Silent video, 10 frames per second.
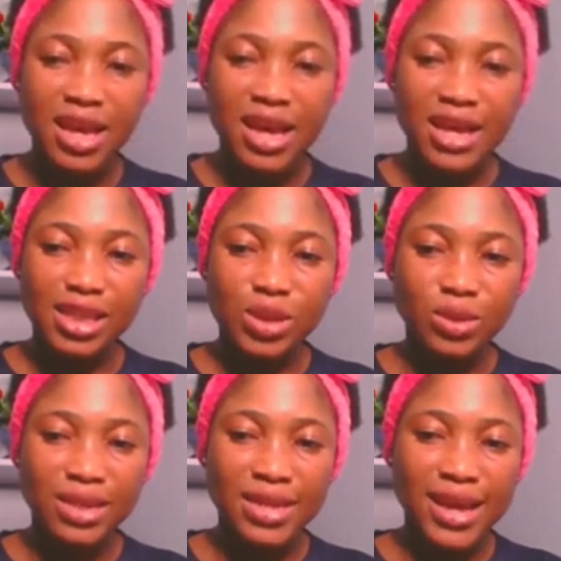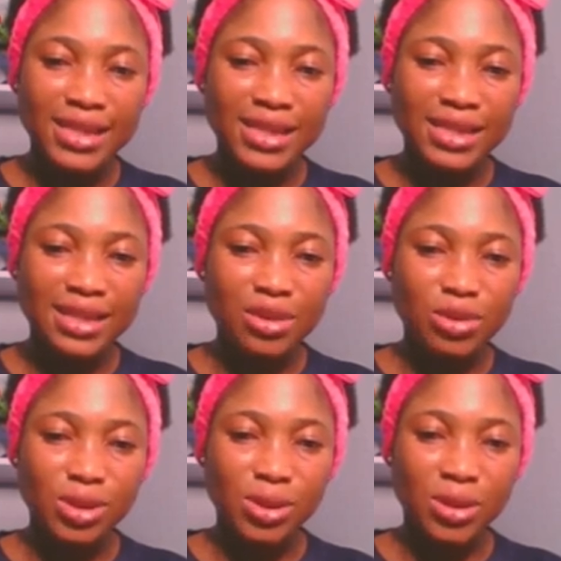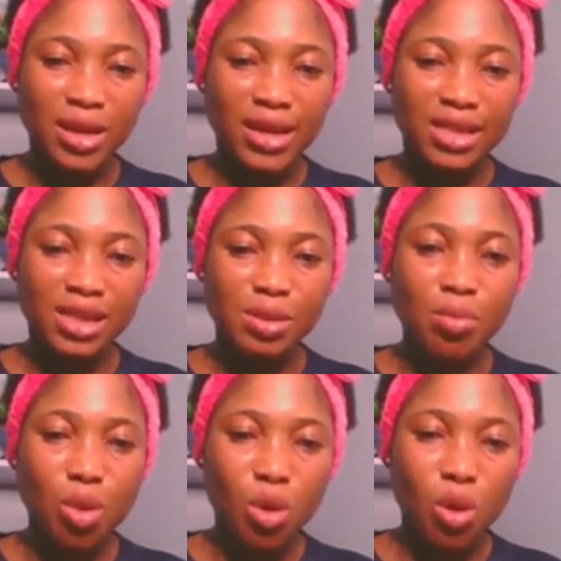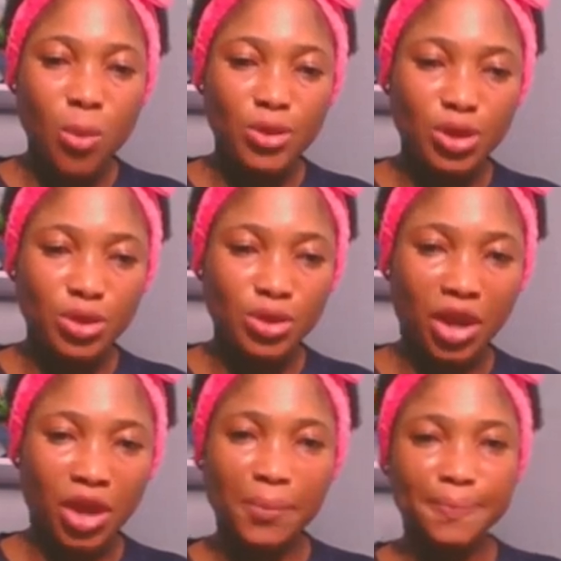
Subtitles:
And so the next thing also here is more option, okay?